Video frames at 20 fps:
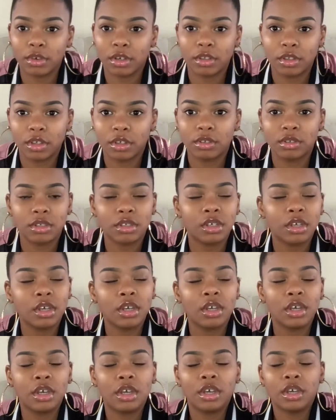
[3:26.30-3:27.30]
one of those.
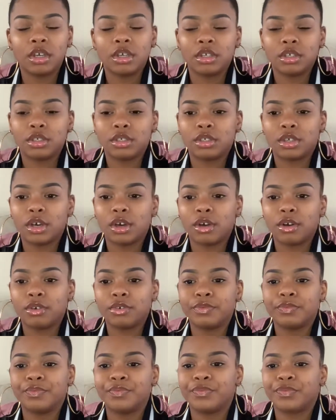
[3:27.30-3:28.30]

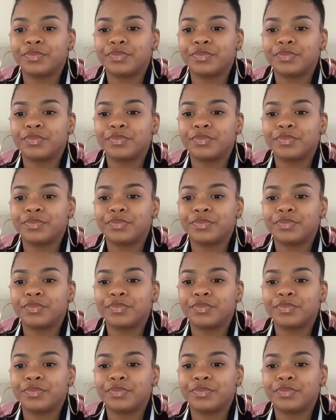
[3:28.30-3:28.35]
So